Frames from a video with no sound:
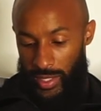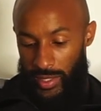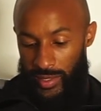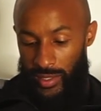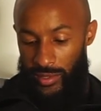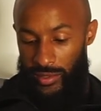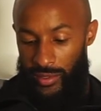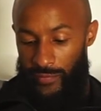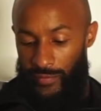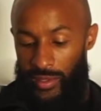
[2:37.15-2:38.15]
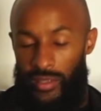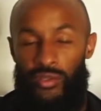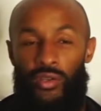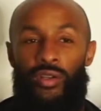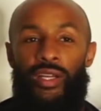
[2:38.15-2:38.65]
East London
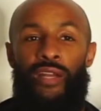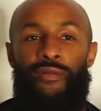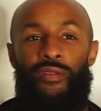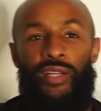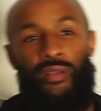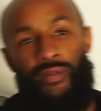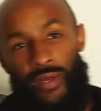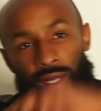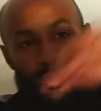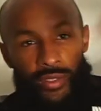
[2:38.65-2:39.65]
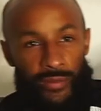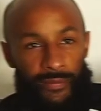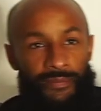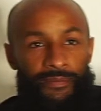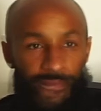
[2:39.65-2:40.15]
took on Enfield Town Development,
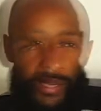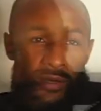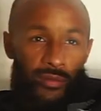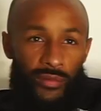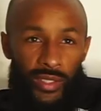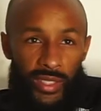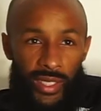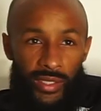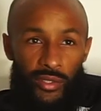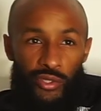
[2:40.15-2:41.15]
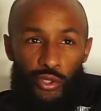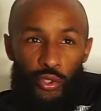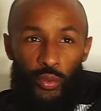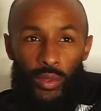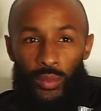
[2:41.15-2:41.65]
with Town getting a
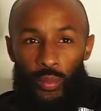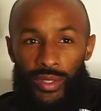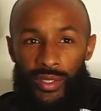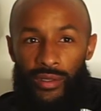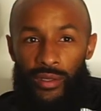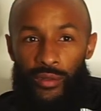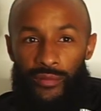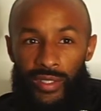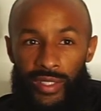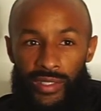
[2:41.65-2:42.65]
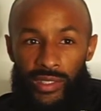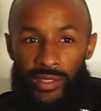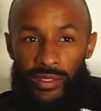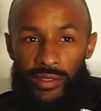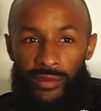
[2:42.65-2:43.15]
2-1 win over East
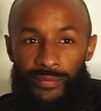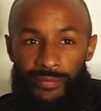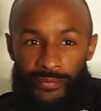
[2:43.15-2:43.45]
London.